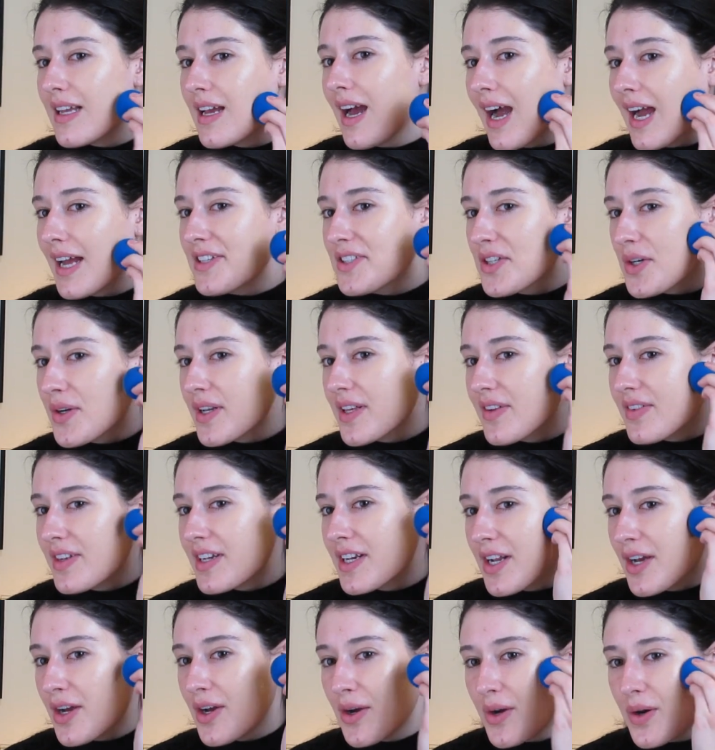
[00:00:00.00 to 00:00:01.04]
I don't even
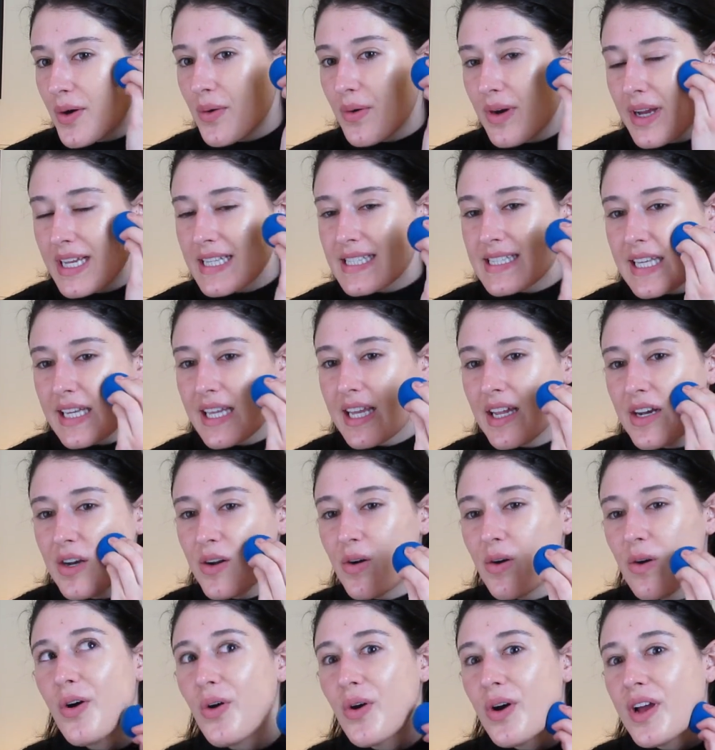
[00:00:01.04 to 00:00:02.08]
know. It's like an
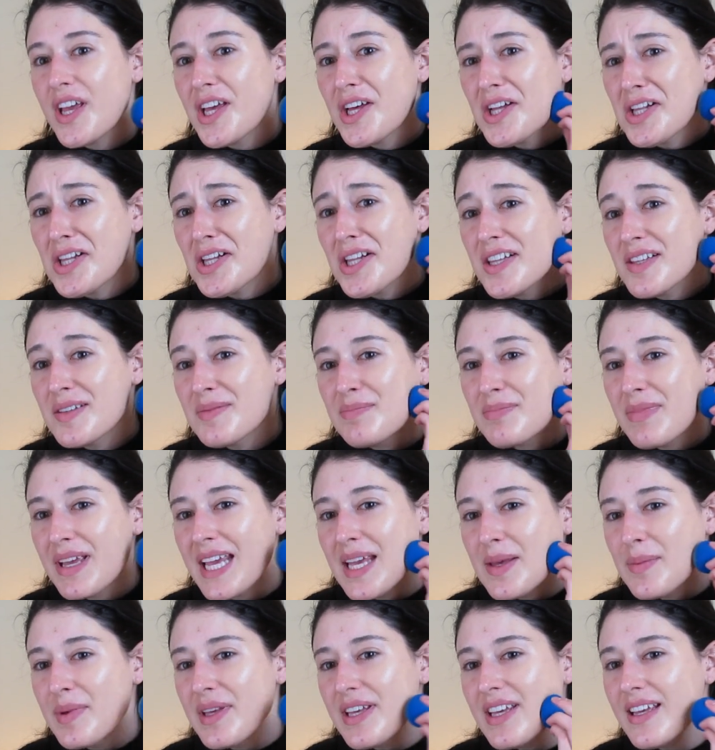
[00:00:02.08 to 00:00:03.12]
oil,
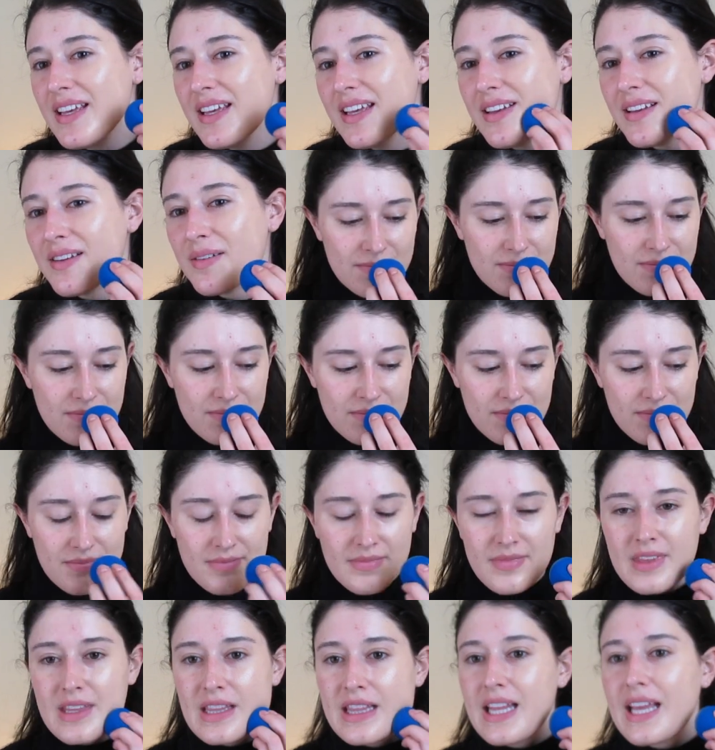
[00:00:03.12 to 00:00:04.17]
maybe?
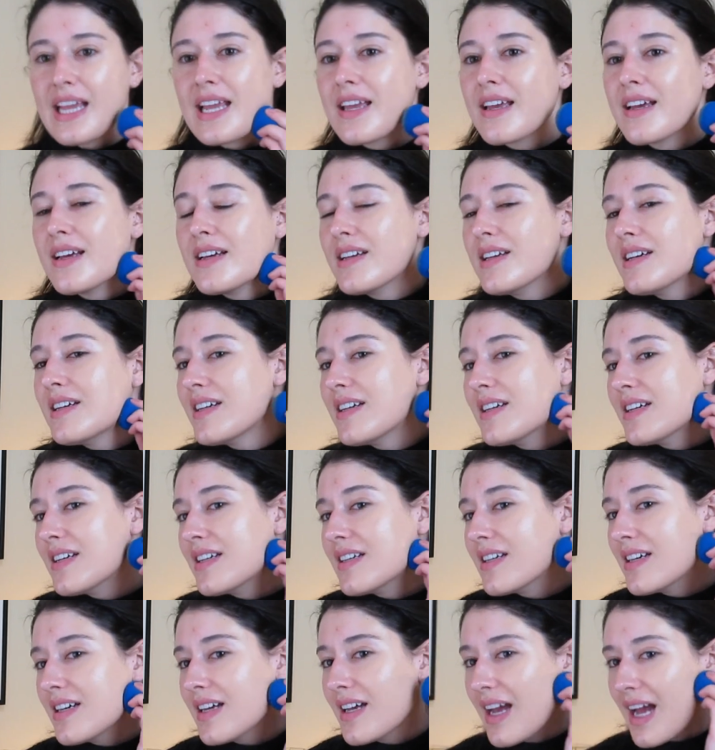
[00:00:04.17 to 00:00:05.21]
Like,
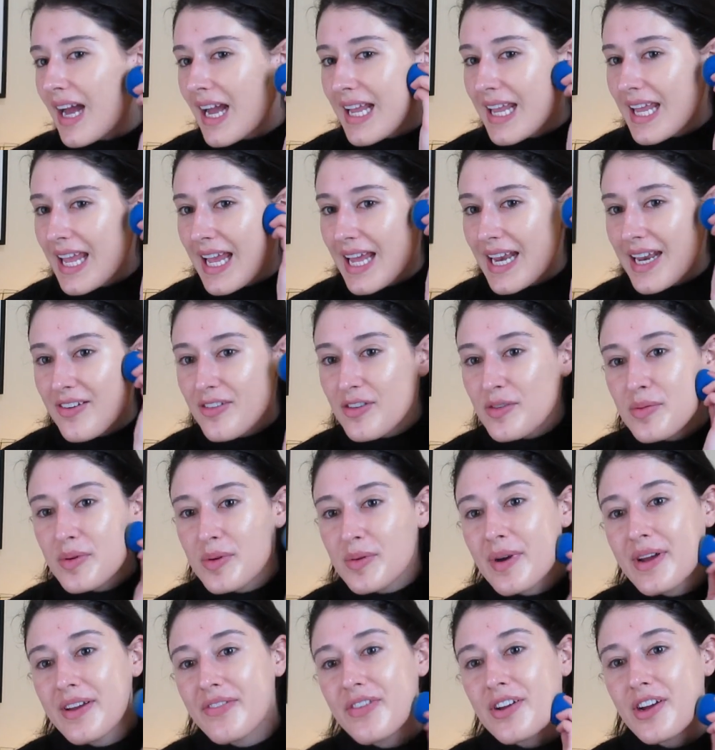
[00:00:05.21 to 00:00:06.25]
I can't even put
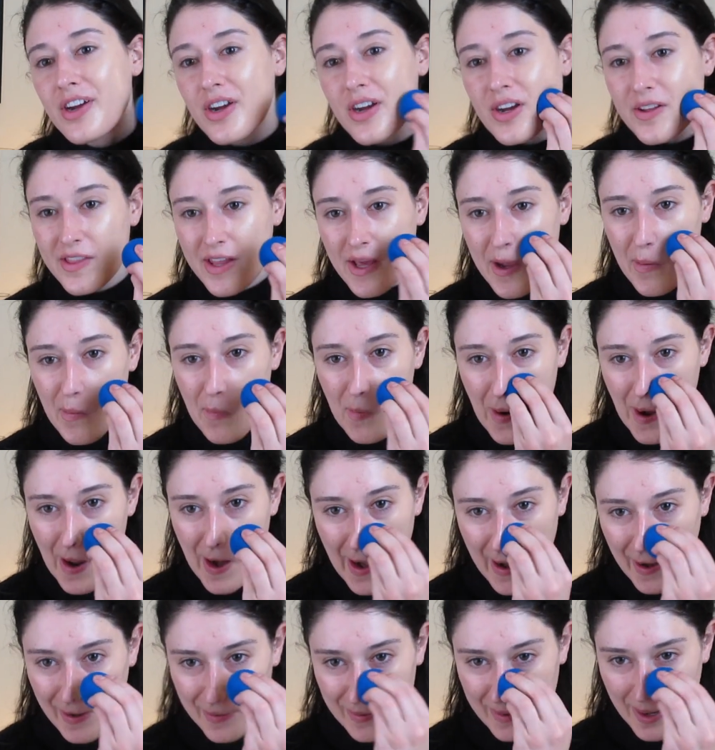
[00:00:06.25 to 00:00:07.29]
my finger on like
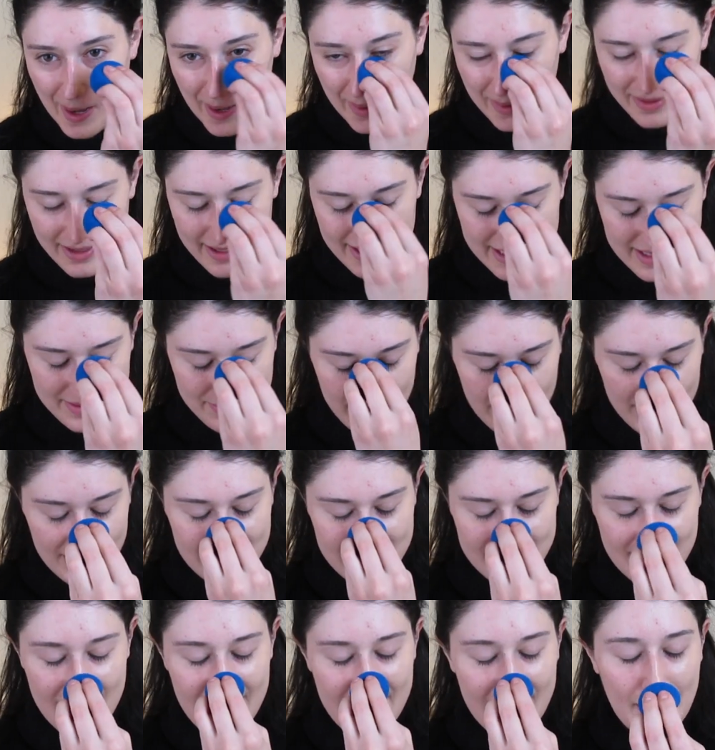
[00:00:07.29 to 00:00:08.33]
what exactly it
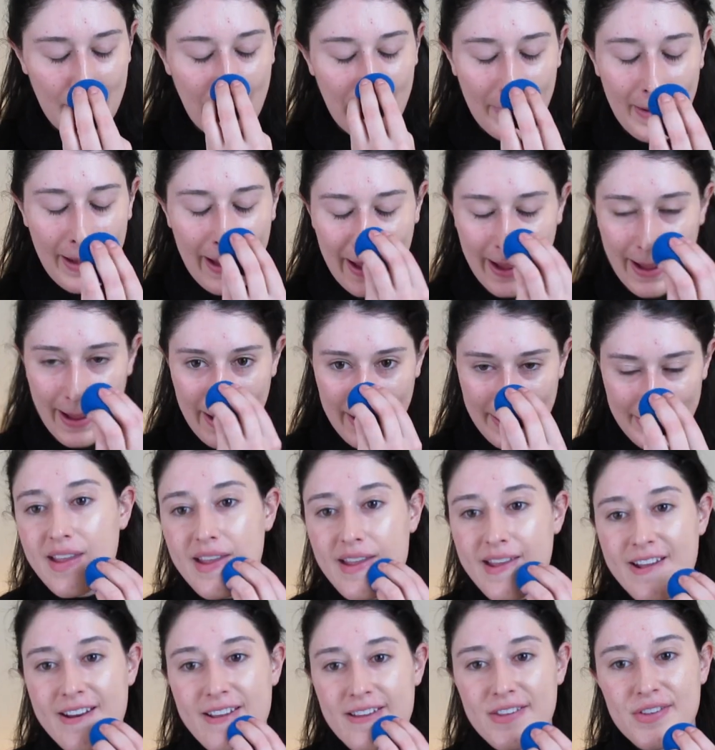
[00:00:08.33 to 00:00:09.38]
smells like, but
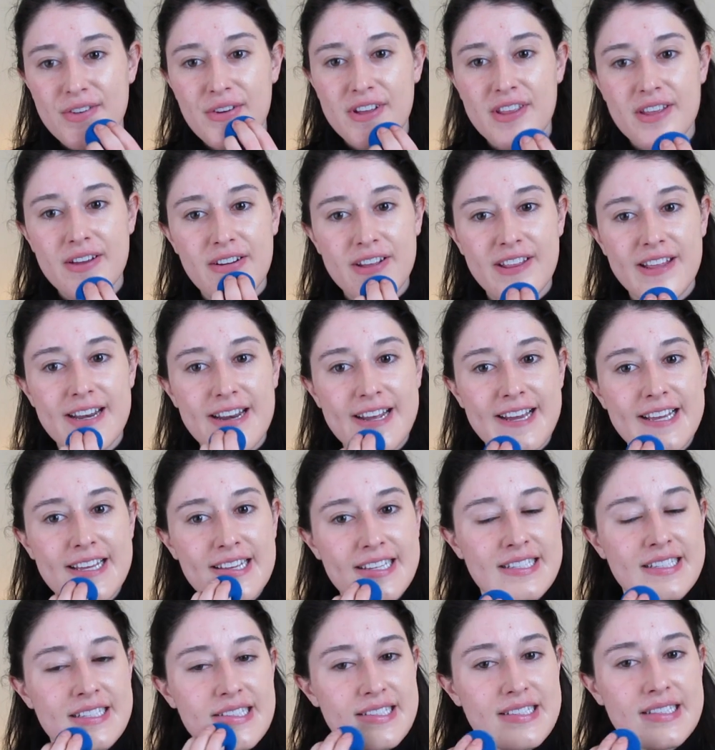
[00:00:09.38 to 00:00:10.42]
it is really, really
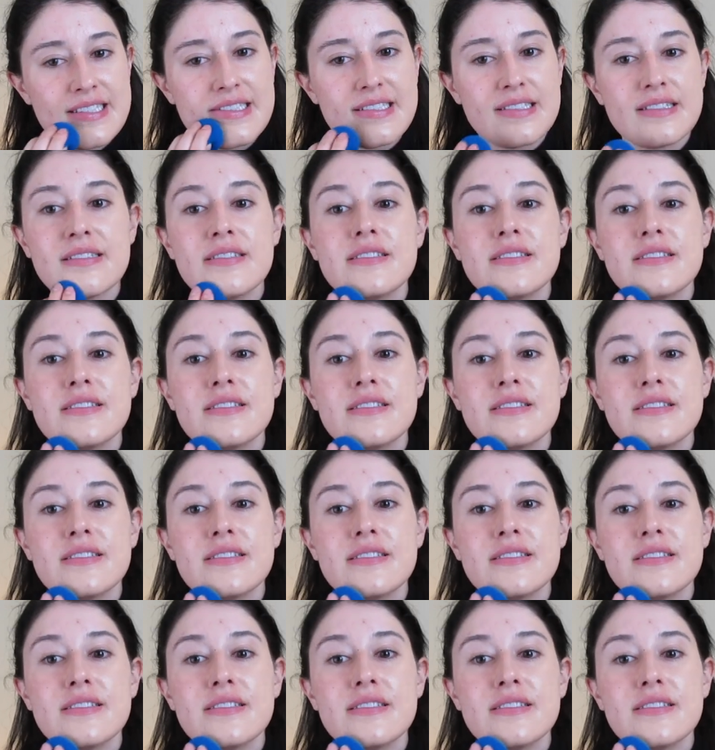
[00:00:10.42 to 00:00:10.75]
nice.